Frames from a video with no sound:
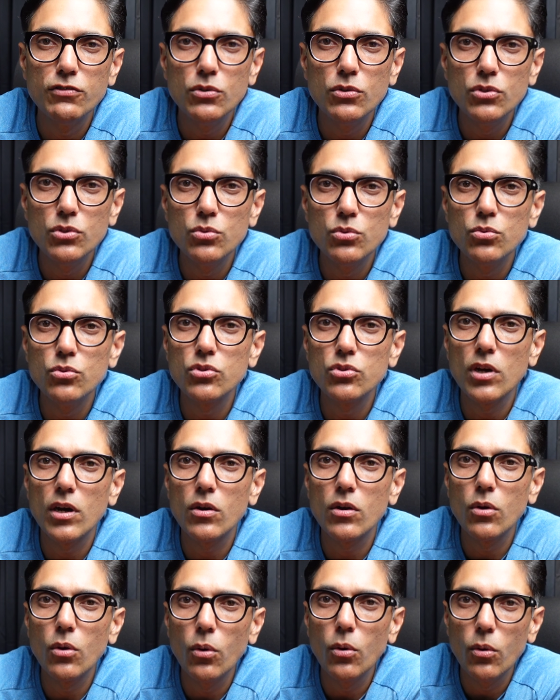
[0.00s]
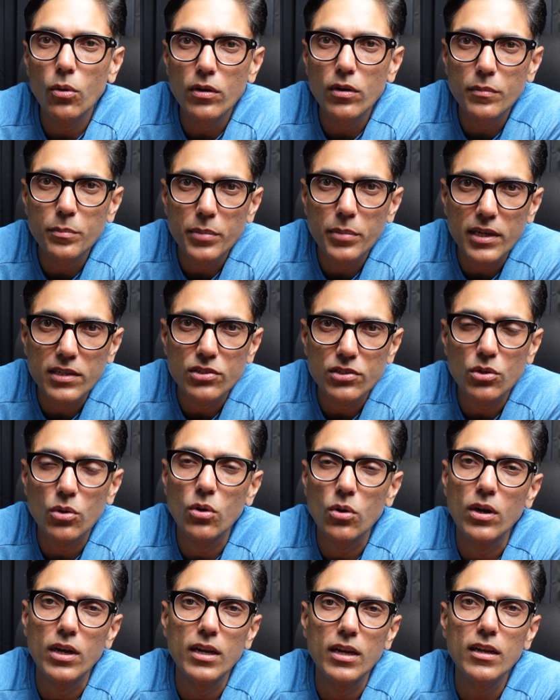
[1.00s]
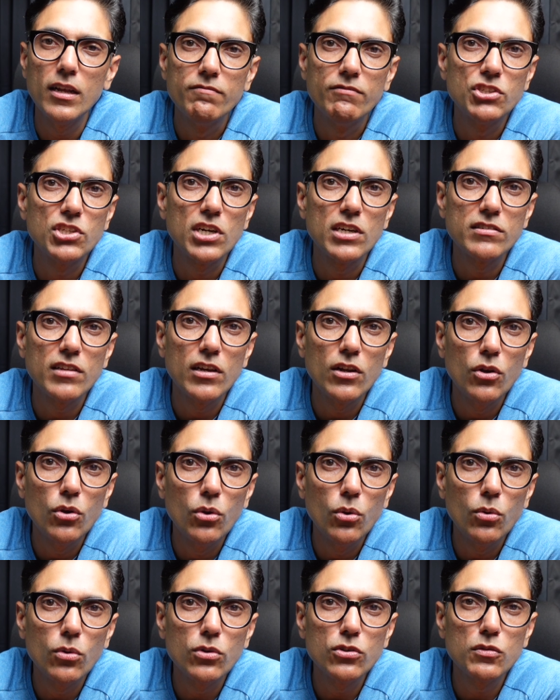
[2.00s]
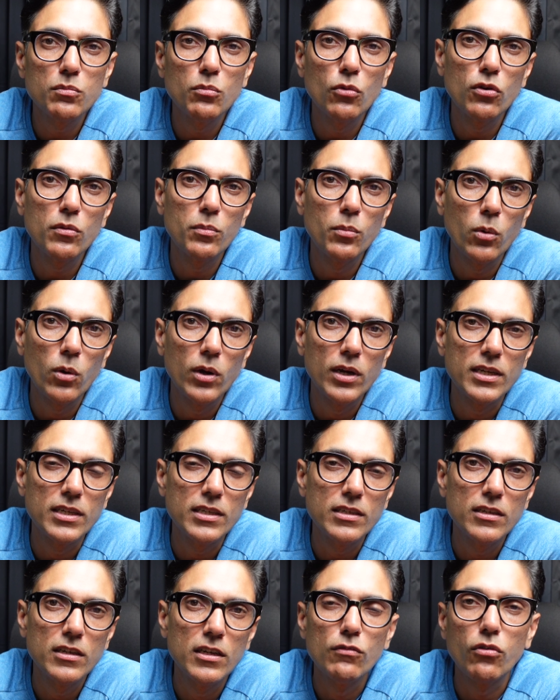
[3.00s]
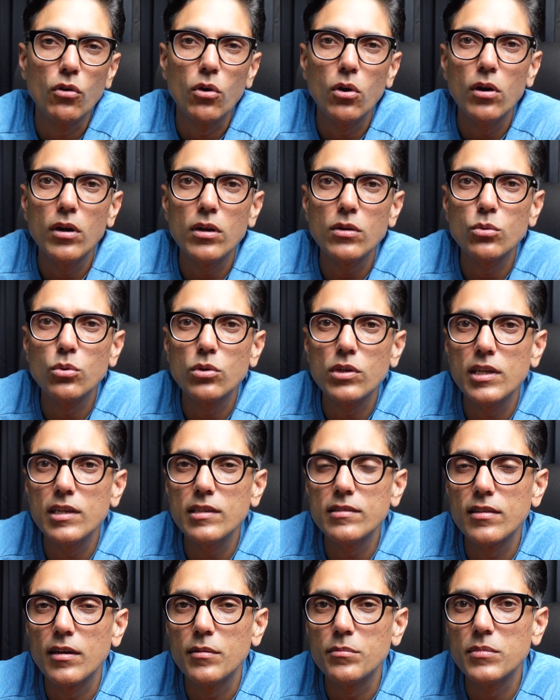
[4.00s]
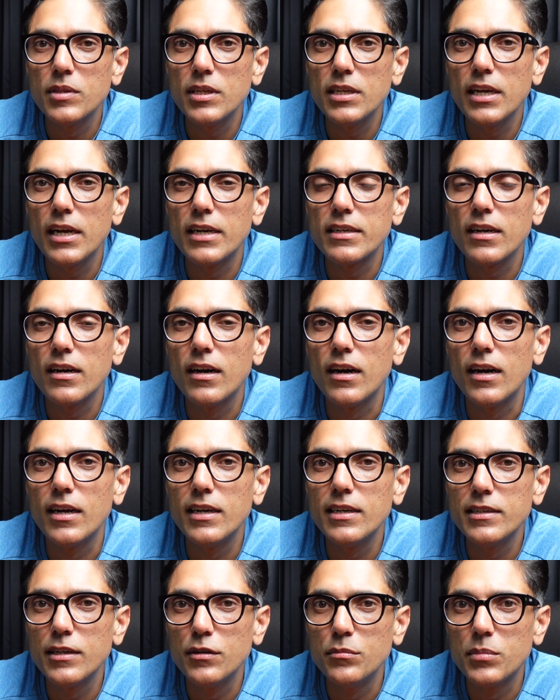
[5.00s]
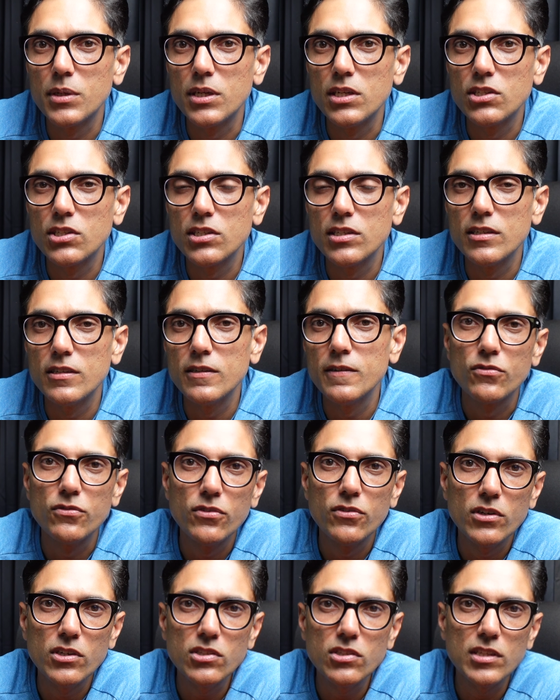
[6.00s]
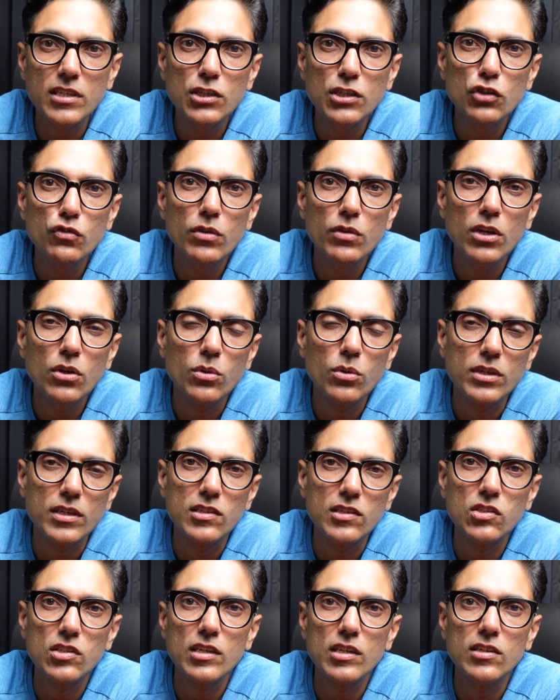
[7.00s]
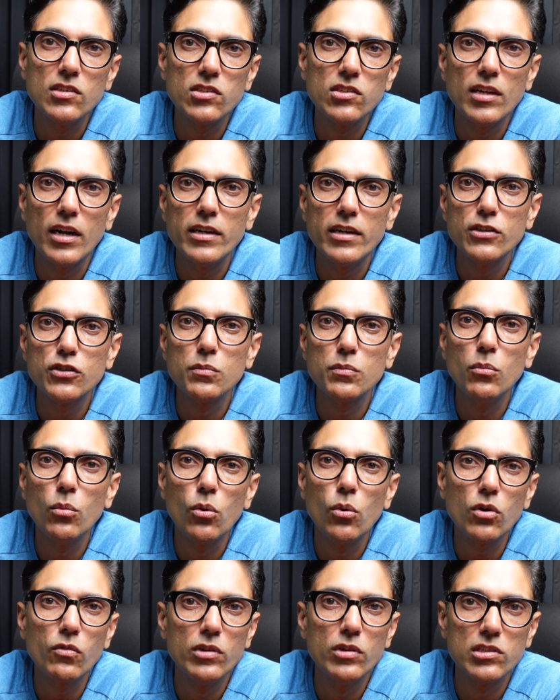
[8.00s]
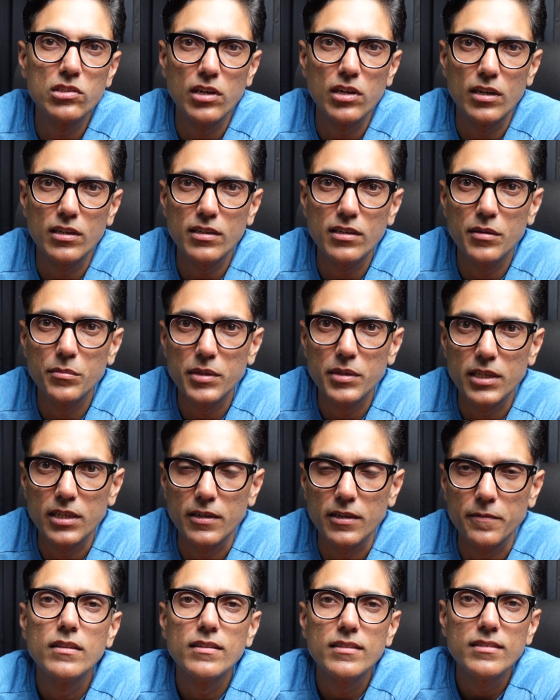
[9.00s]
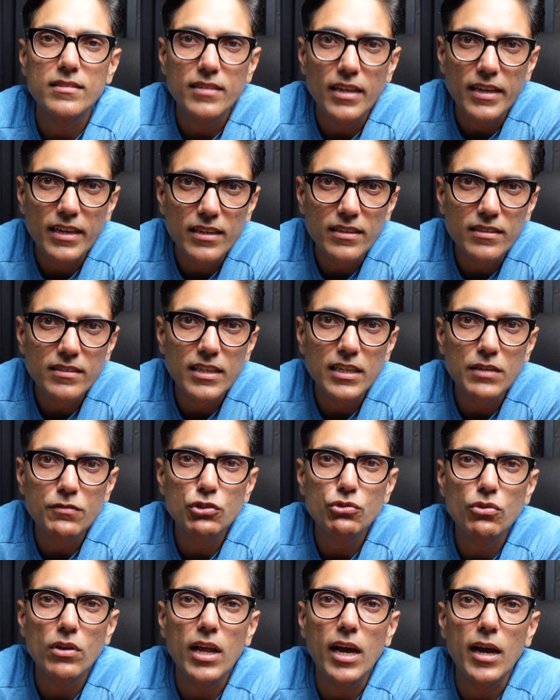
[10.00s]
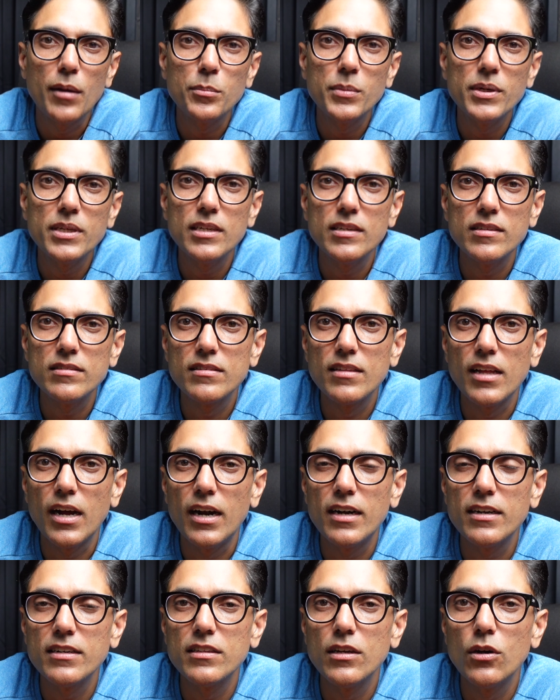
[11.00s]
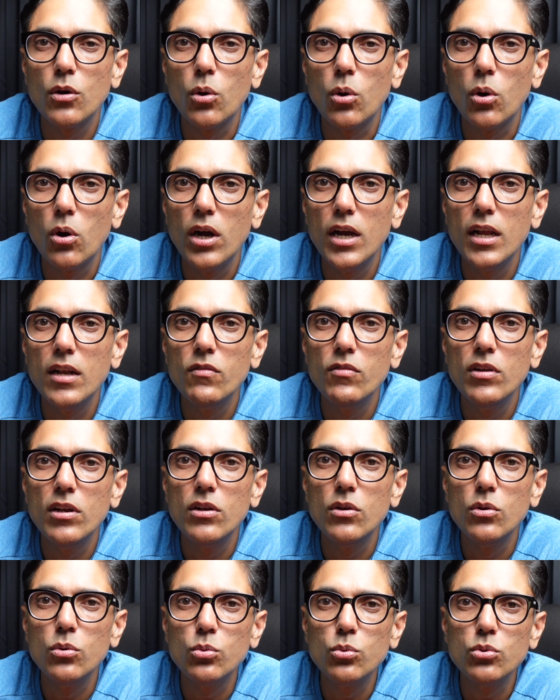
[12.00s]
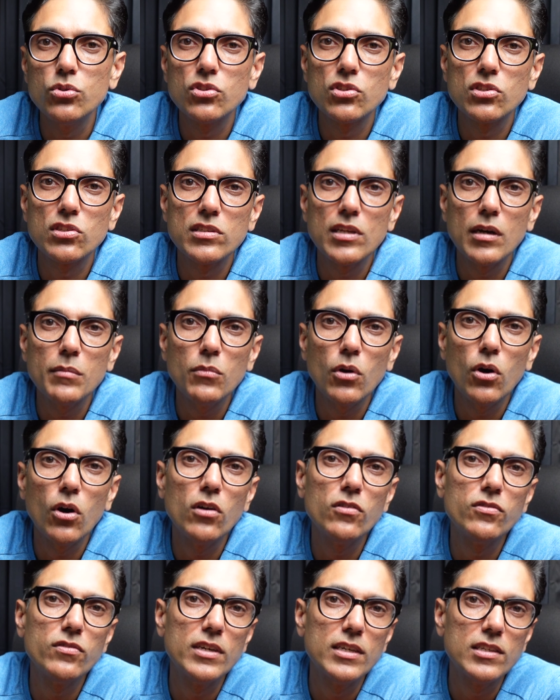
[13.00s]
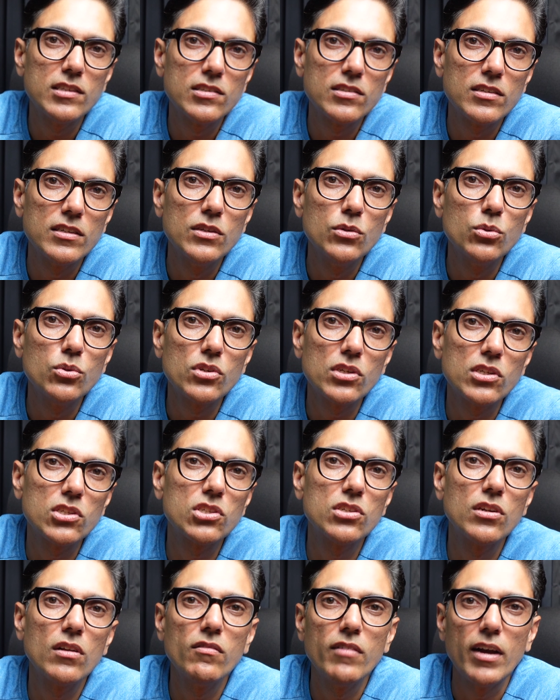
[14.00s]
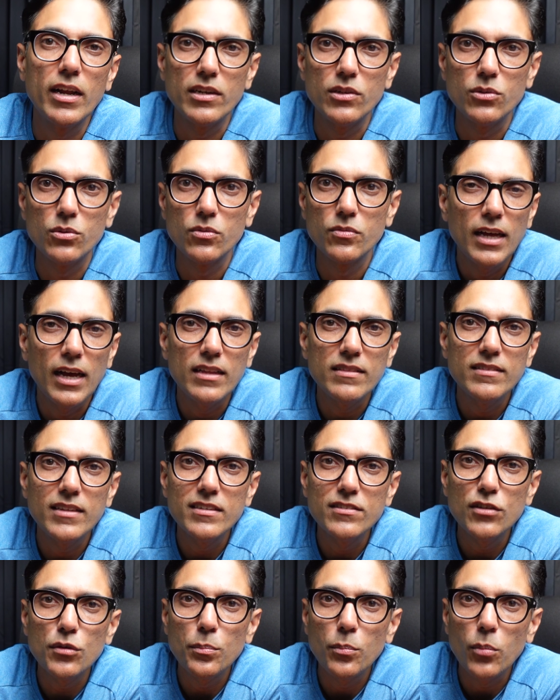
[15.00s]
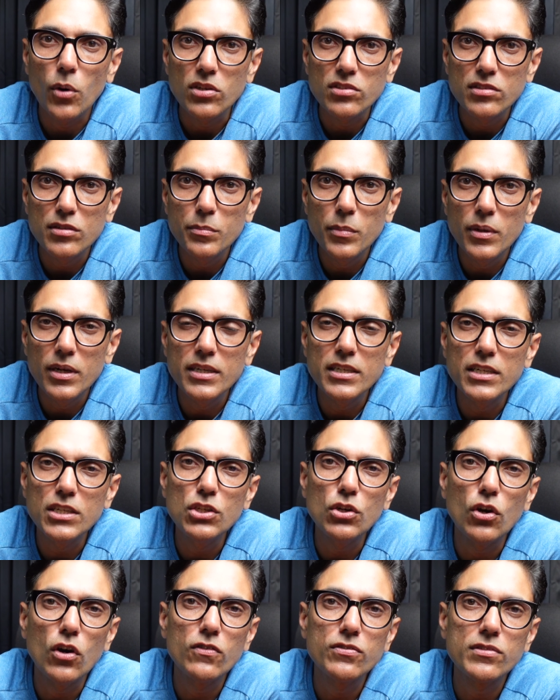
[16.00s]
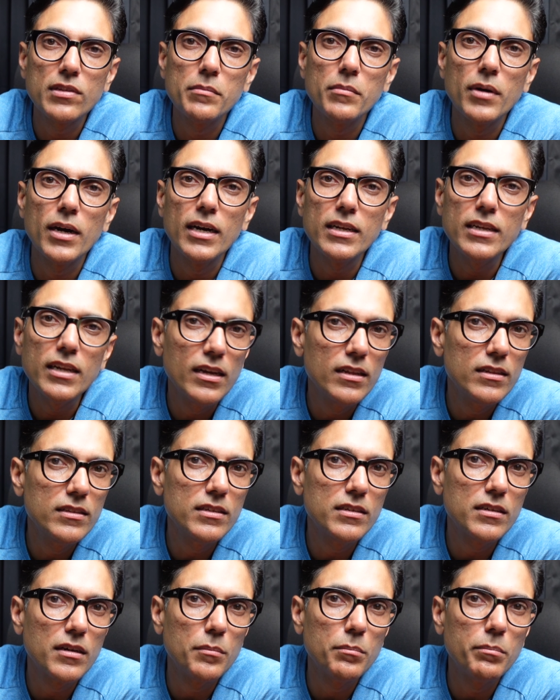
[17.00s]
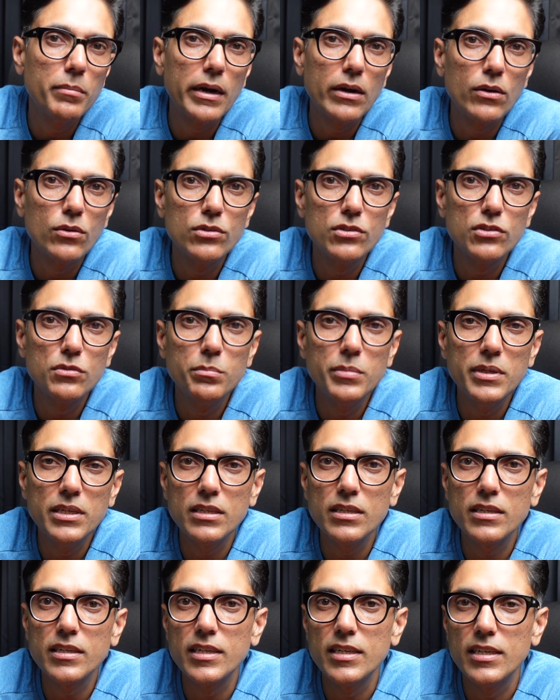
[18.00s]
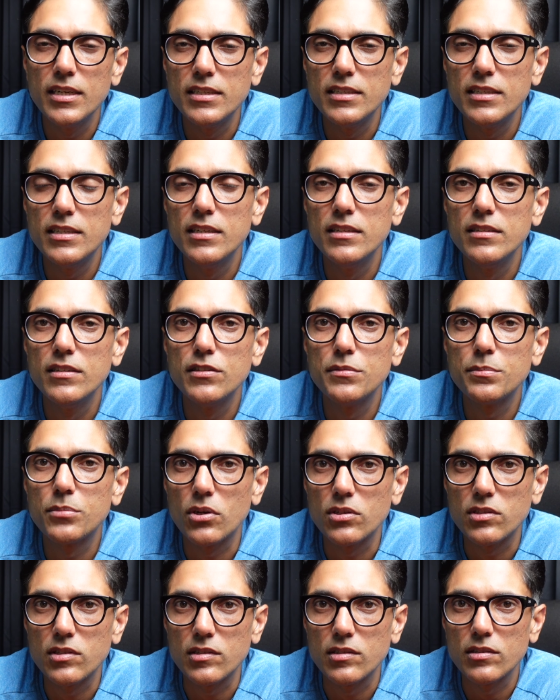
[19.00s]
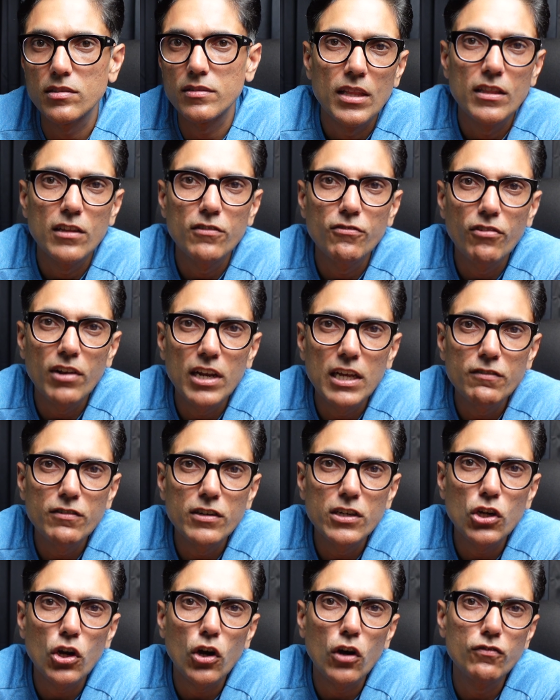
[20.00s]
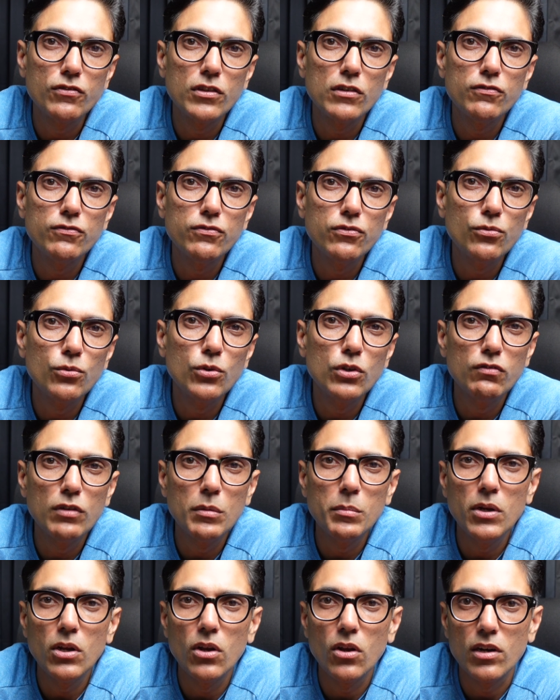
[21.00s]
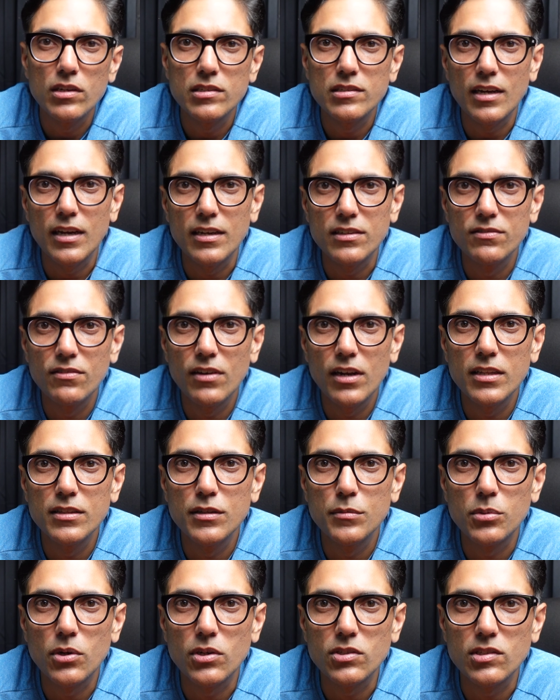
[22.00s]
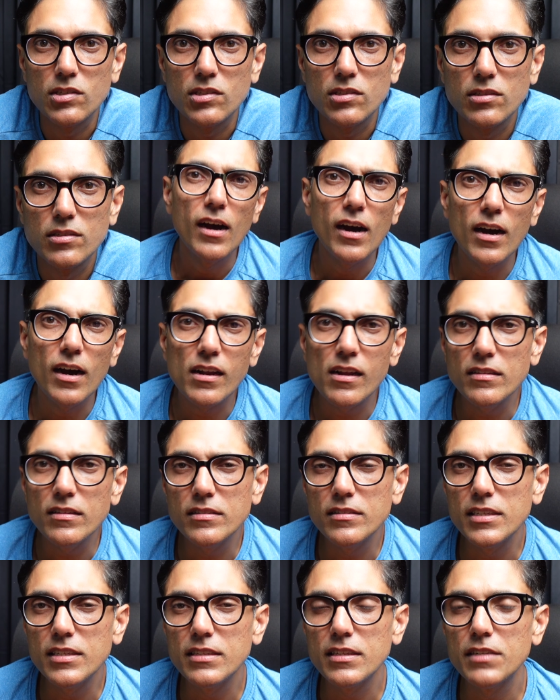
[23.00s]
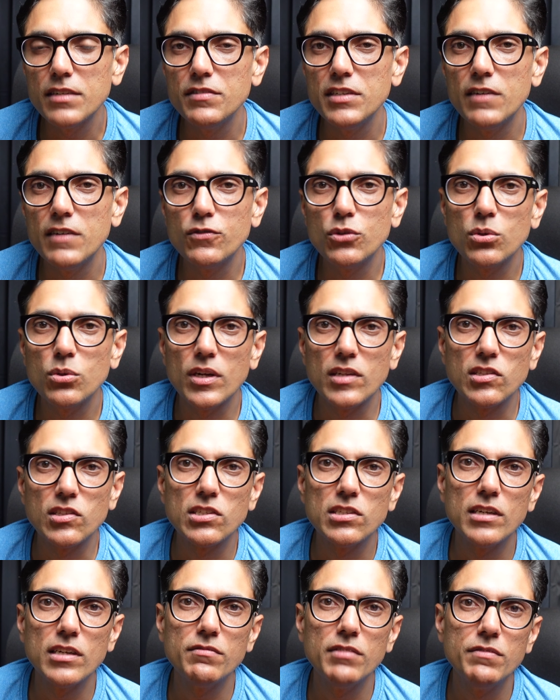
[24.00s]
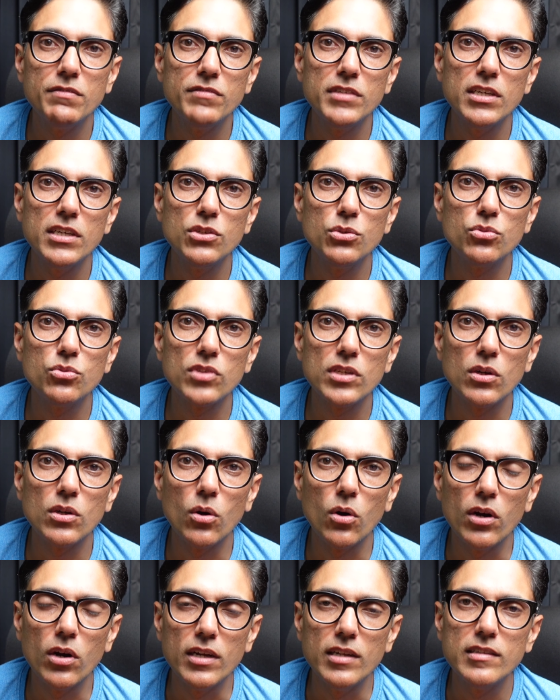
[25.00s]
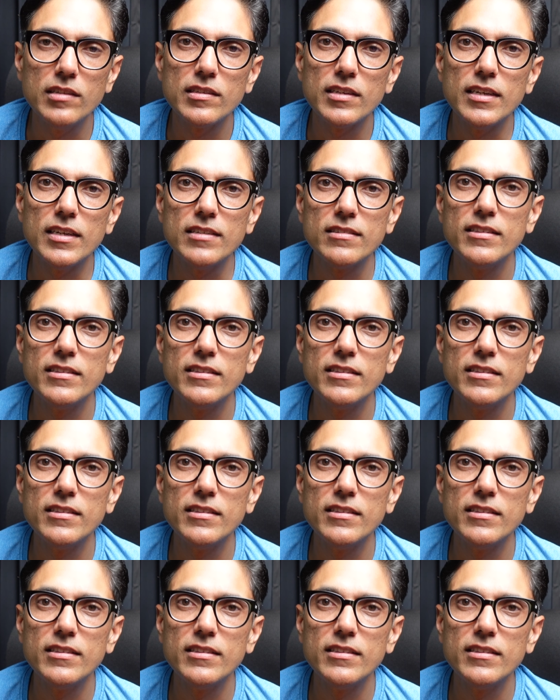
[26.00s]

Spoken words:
you use a cold pressed oil, which has a low smoke point for cooking something at a high temperature, first thing you will notice is that smoke will start coming in. The second thing which will happen is that the oil will lose some of its nutritional value. And there is a possibility of some unhealthy compounds being created in this process. The flavor of the food will be lost as well in the process. Another thing that we have to consider when we are using oils is